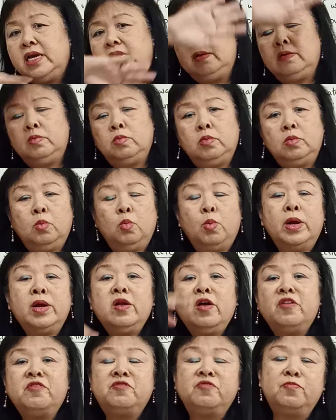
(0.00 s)
in one
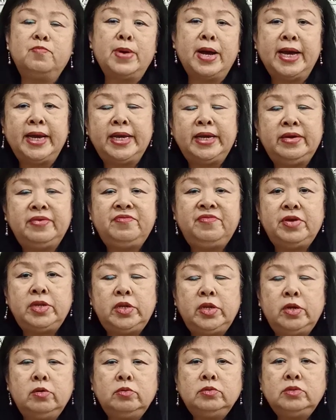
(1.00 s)
of my
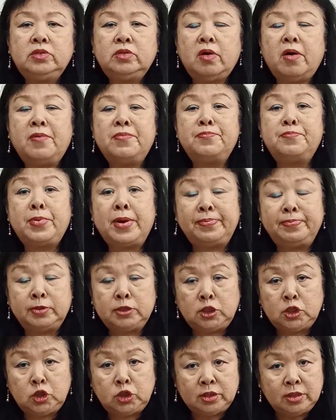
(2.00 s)
videos on
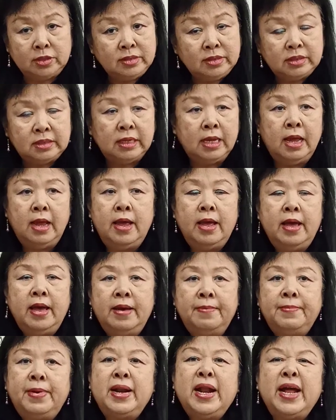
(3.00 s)
prepositions,
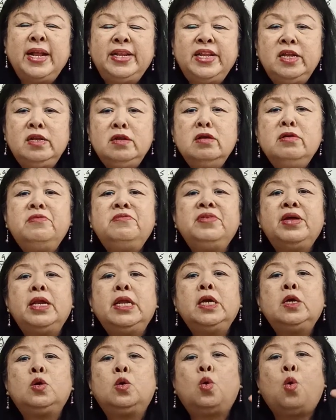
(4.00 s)
but I did not
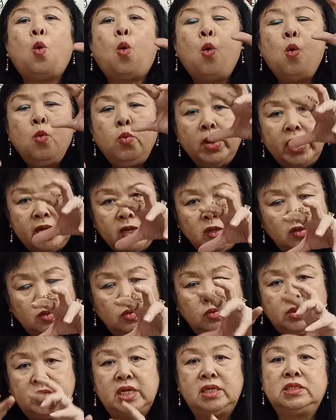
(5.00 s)
really go into
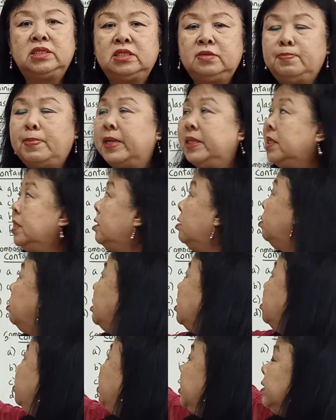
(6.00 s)
this
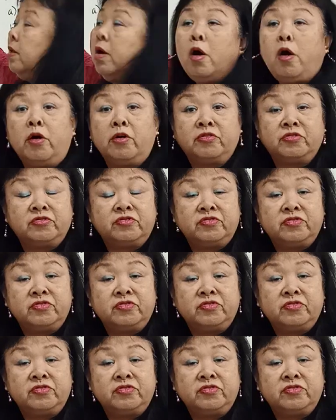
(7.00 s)
particular word of.